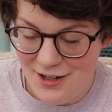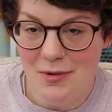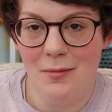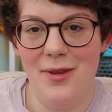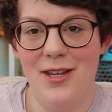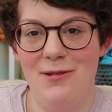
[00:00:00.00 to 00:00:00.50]
I
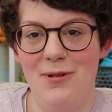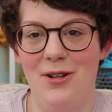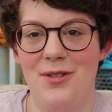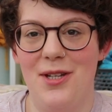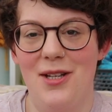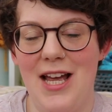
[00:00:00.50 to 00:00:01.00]
remember this
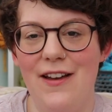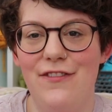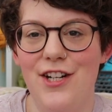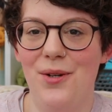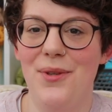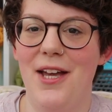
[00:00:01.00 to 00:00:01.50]
because like
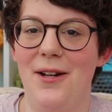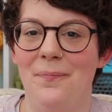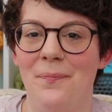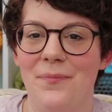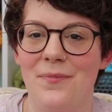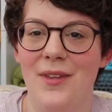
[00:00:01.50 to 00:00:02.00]
every now and
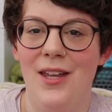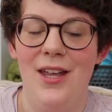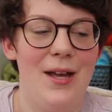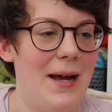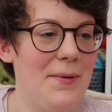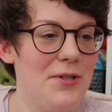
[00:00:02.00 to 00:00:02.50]
then
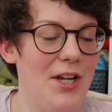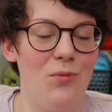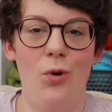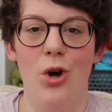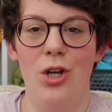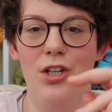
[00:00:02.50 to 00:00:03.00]
I'm just like
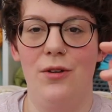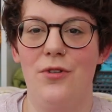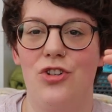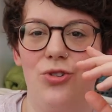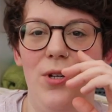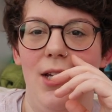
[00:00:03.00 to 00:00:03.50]
walking down the
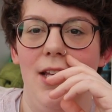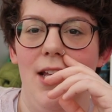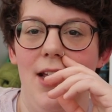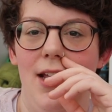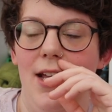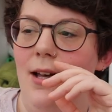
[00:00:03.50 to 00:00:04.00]
street
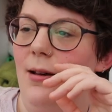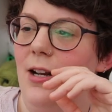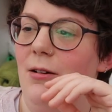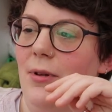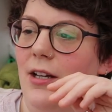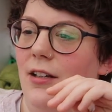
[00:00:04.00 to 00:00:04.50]
and
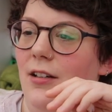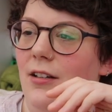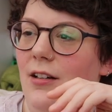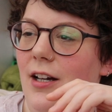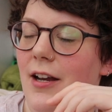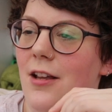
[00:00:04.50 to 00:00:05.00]
I'm
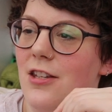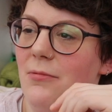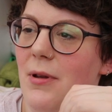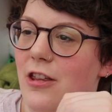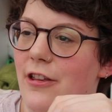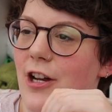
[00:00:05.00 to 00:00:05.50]
like, I need to
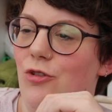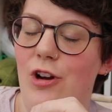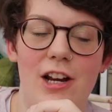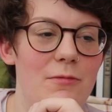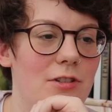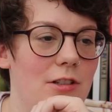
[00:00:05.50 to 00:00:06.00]
make that
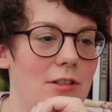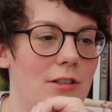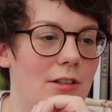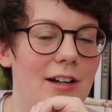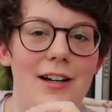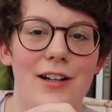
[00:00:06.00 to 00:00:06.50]
crime scene
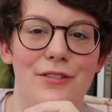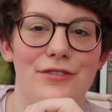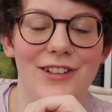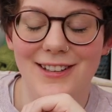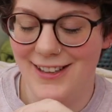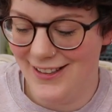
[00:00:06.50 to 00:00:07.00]
scarf.